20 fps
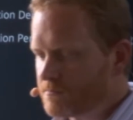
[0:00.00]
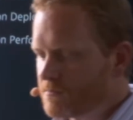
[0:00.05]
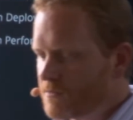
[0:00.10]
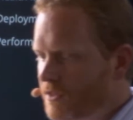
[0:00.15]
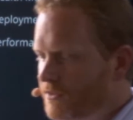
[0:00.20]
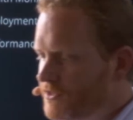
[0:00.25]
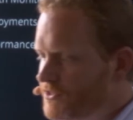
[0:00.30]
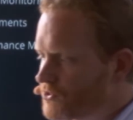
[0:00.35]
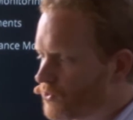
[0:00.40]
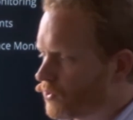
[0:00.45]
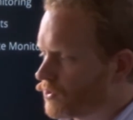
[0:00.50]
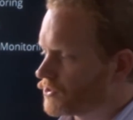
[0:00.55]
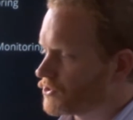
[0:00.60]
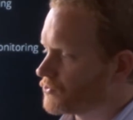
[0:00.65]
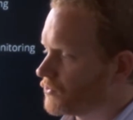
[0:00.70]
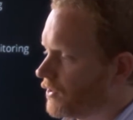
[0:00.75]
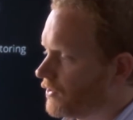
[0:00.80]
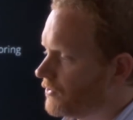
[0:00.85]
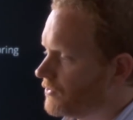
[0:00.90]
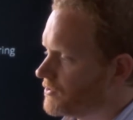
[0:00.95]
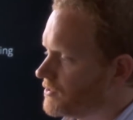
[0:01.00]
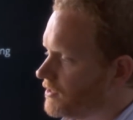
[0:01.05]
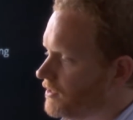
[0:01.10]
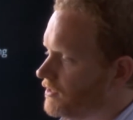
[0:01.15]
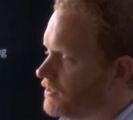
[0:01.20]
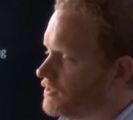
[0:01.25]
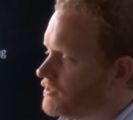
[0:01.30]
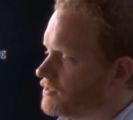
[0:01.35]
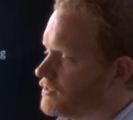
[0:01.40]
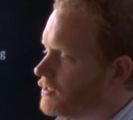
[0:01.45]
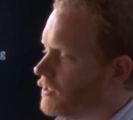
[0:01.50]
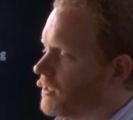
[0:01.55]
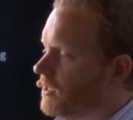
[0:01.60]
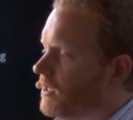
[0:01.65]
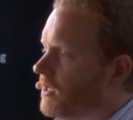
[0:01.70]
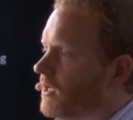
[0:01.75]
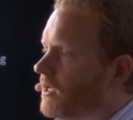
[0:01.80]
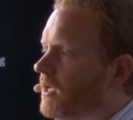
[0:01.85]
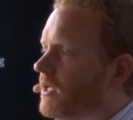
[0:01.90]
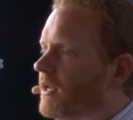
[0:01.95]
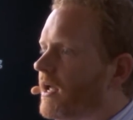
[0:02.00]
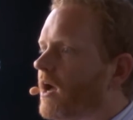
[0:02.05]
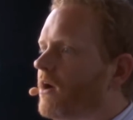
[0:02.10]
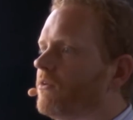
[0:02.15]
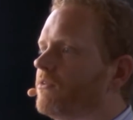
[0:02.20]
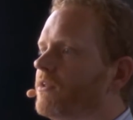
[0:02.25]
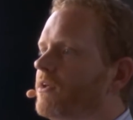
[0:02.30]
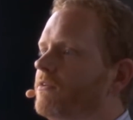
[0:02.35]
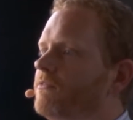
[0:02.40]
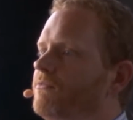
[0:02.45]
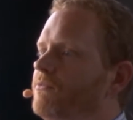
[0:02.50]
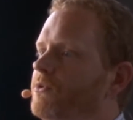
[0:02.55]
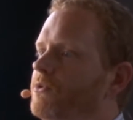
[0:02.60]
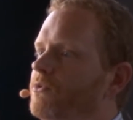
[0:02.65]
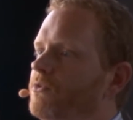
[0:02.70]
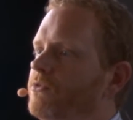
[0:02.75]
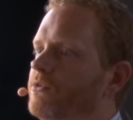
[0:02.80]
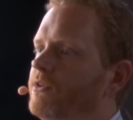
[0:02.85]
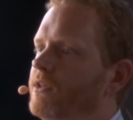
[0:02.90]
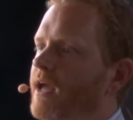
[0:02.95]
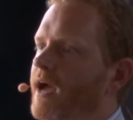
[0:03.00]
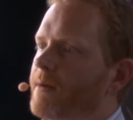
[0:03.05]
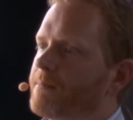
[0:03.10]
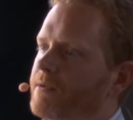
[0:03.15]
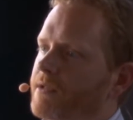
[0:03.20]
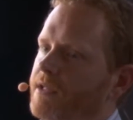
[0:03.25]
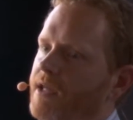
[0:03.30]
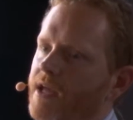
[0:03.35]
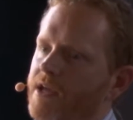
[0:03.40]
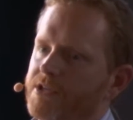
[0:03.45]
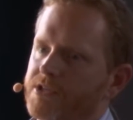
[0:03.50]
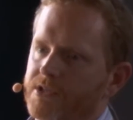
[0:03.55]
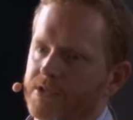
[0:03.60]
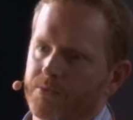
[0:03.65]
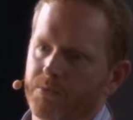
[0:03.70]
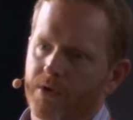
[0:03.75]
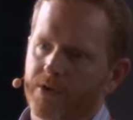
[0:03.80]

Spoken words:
these orchestrators is in how they view the application,